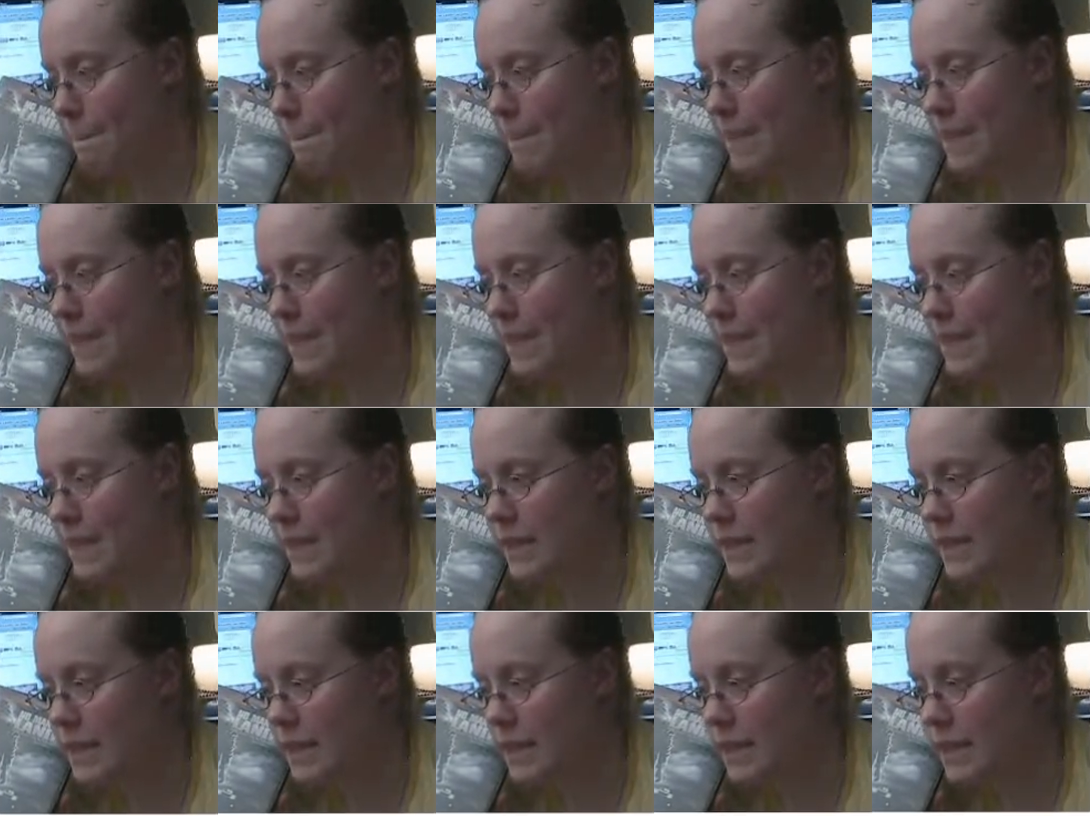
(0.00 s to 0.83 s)
But they
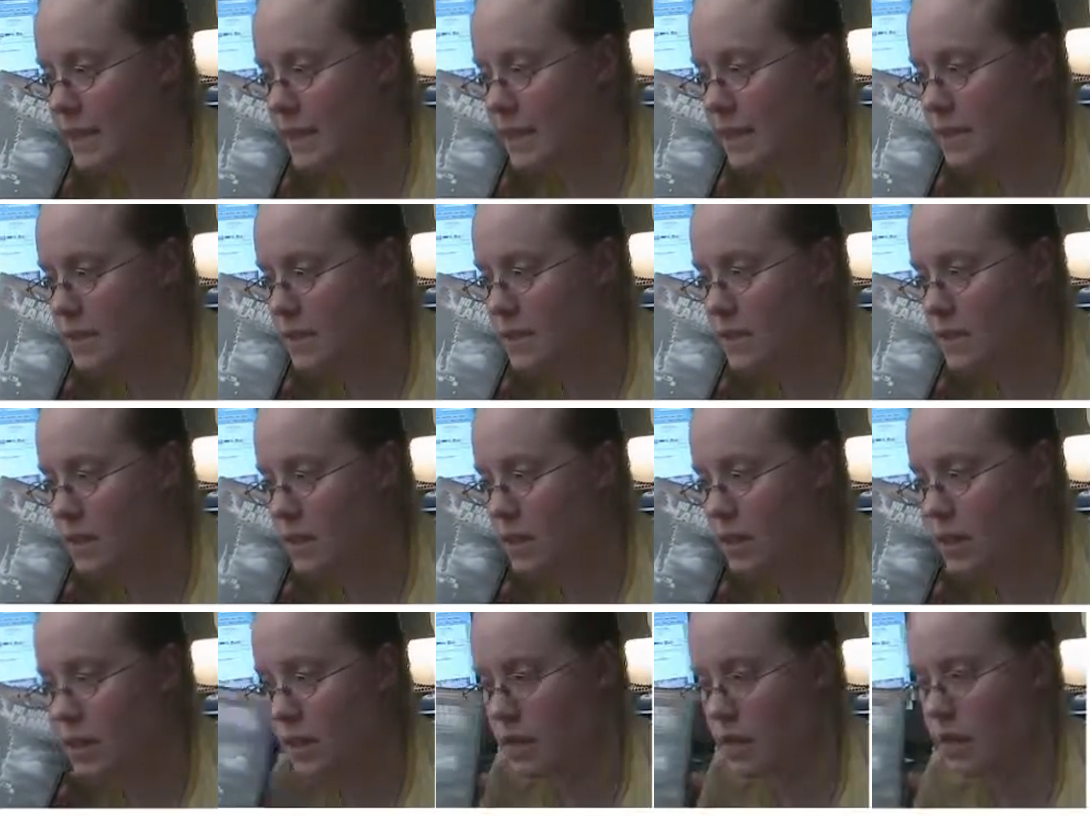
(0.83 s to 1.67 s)
needed to
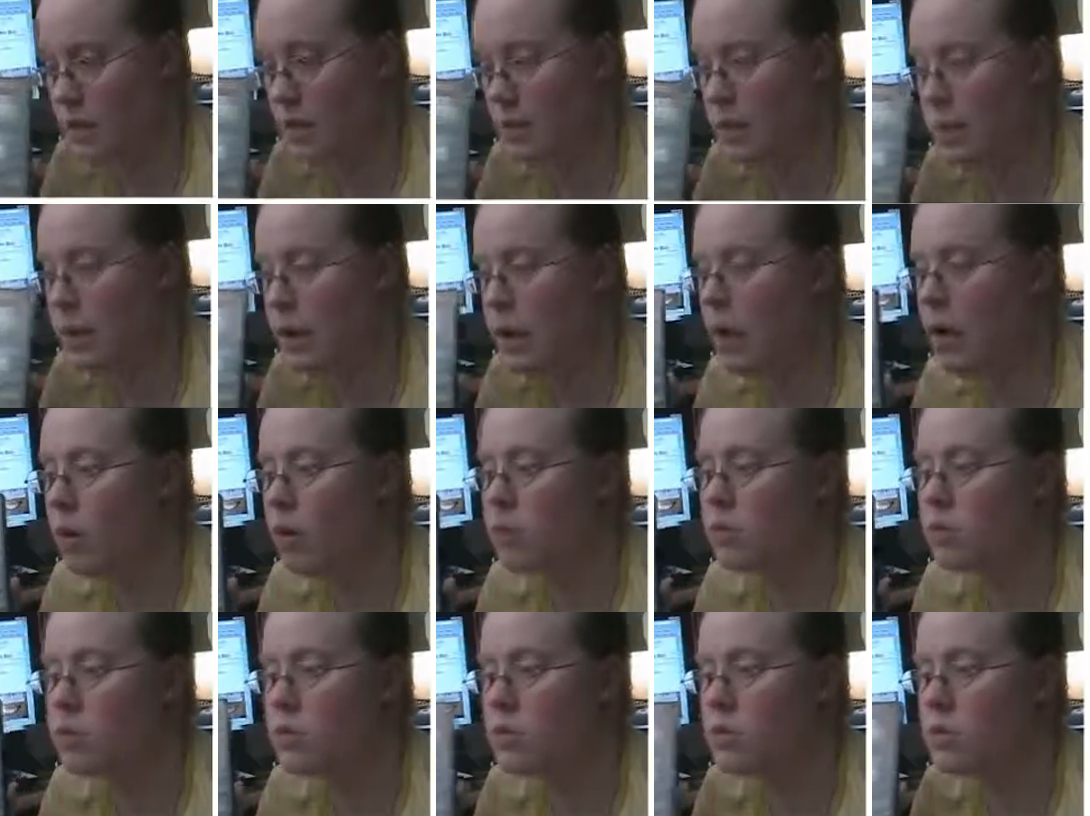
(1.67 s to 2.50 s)
think
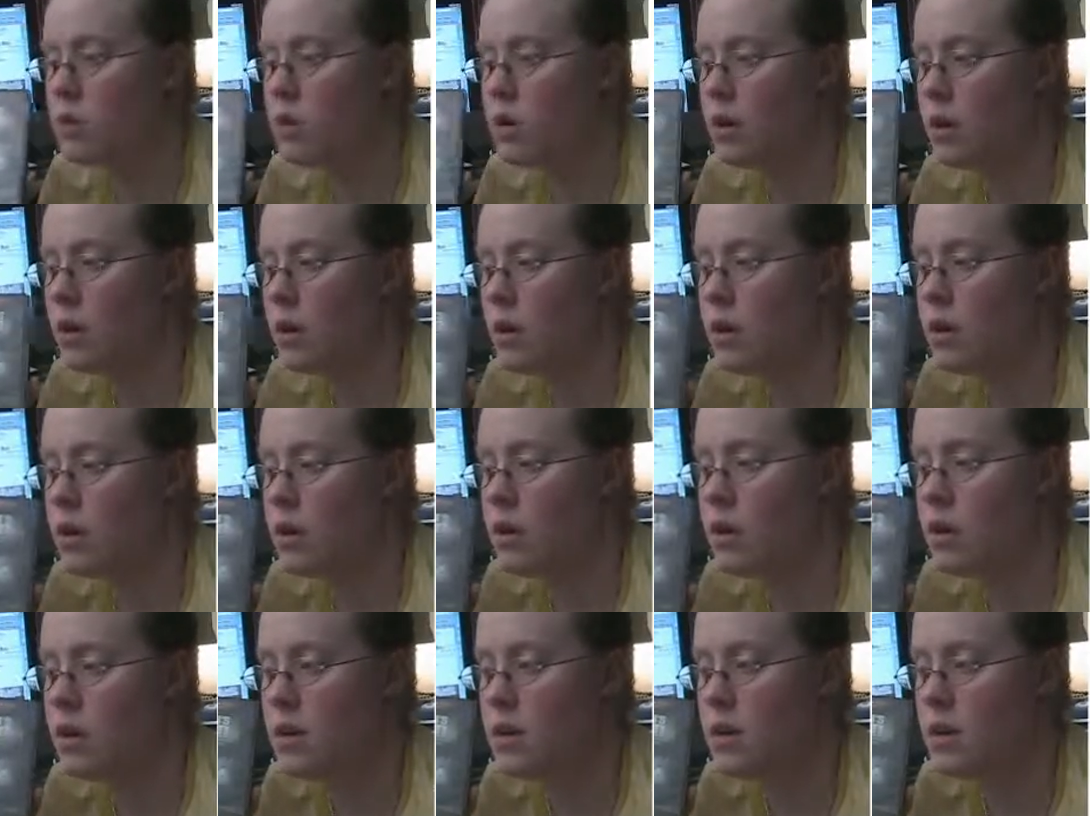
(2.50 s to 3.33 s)
about
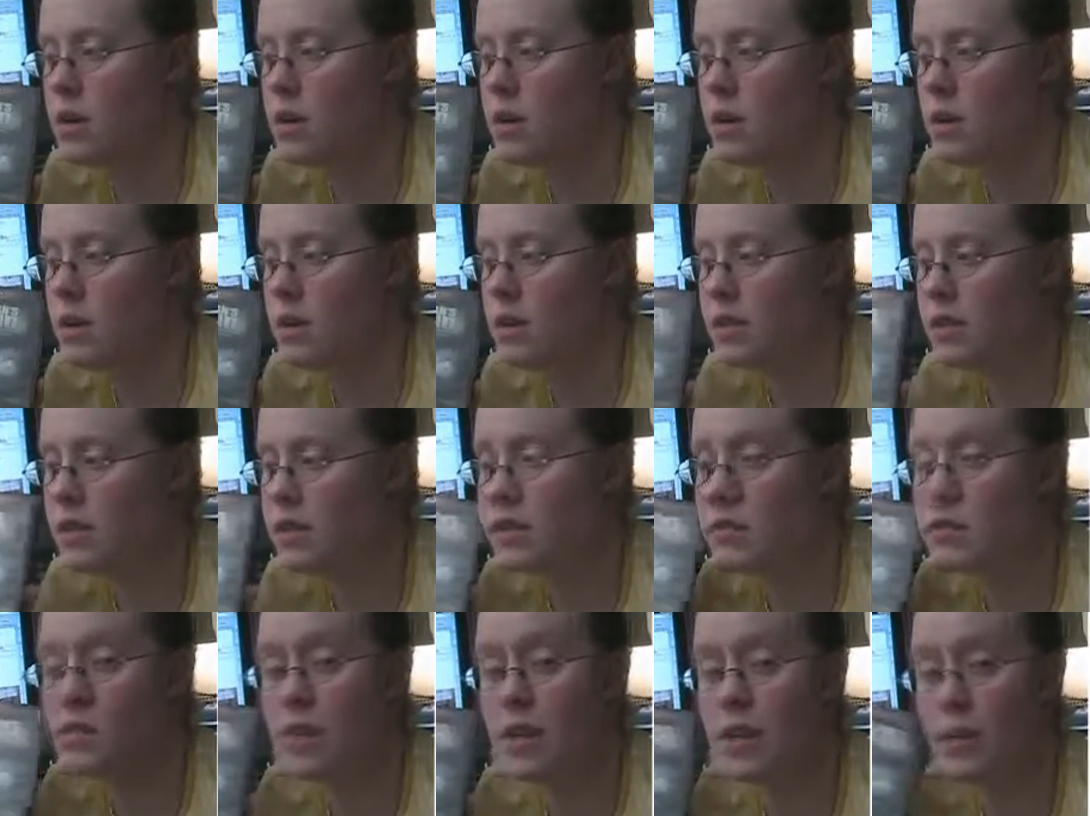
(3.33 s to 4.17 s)
a
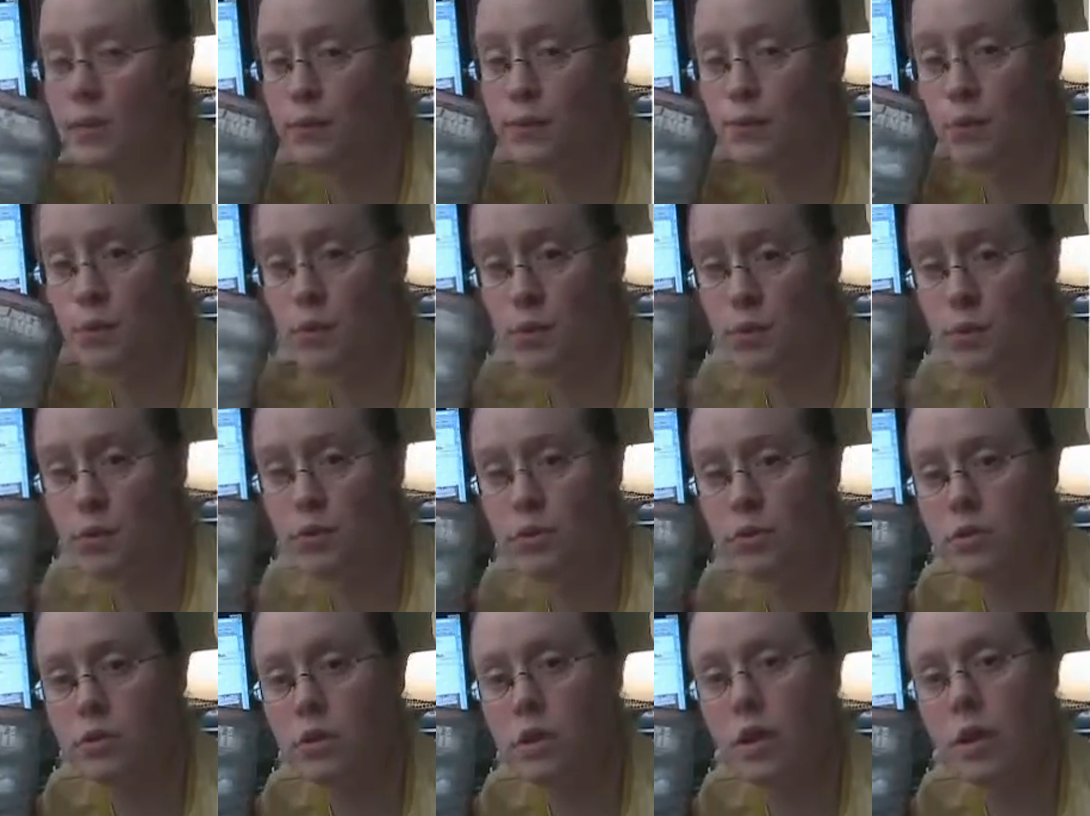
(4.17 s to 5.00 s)
clear set of
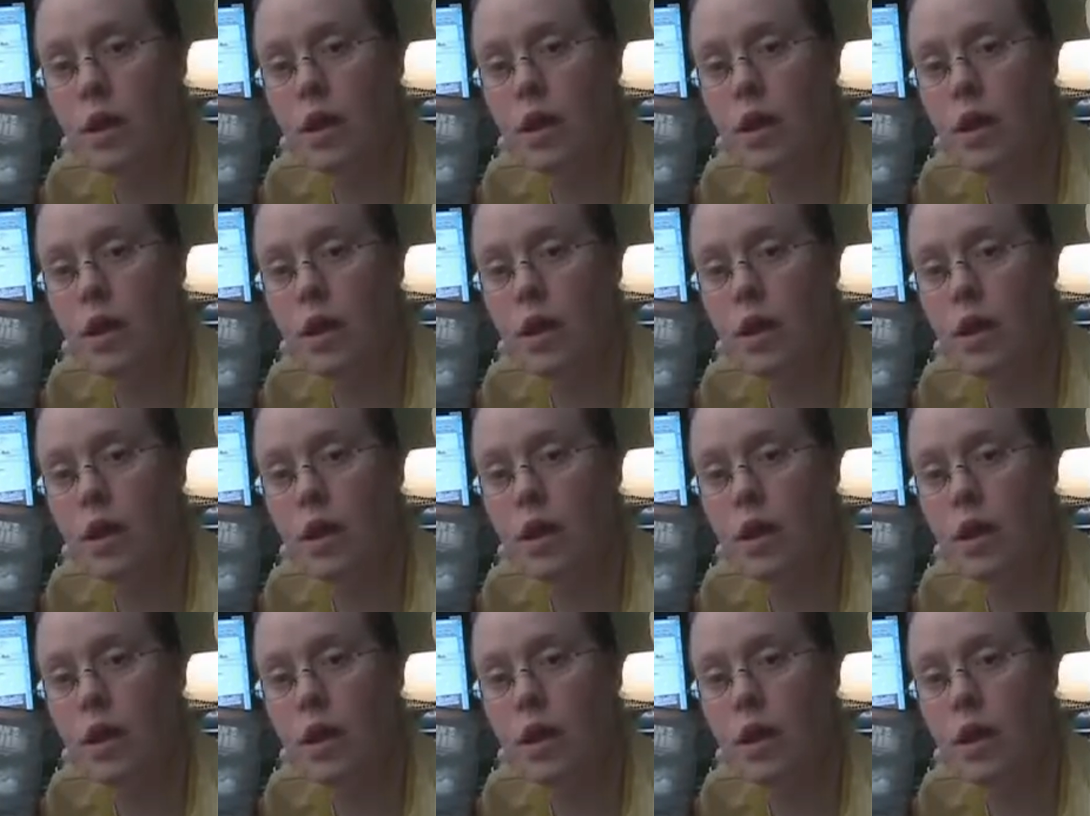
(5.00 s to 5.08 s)
rules.